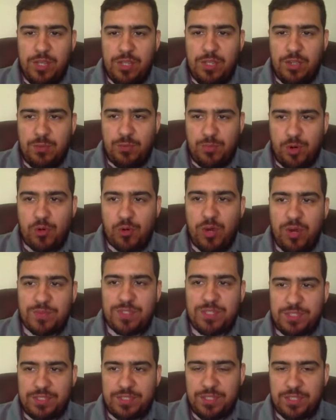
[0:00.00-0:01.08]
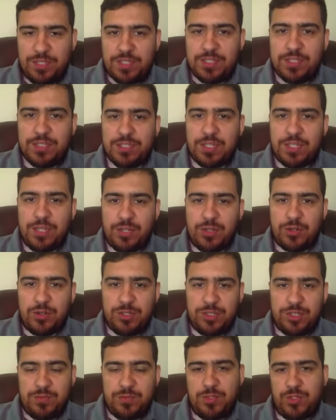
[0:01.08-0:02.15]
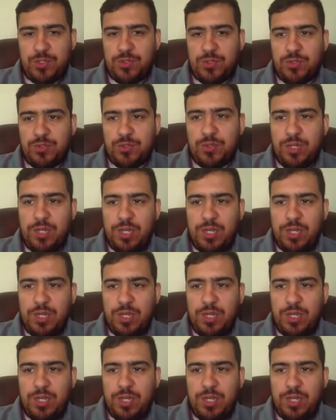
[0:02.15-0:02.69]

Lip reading: the program's existence and encourage them to